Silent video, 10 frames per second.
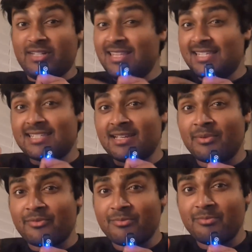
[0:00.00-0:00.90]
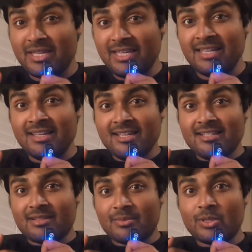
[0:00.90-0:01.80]
And this is coming from me,
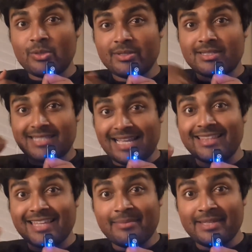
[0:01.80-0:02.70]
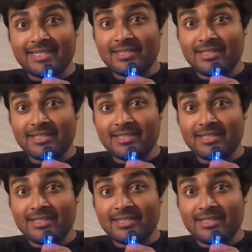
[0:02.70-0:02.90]
someone who has sat the MAT,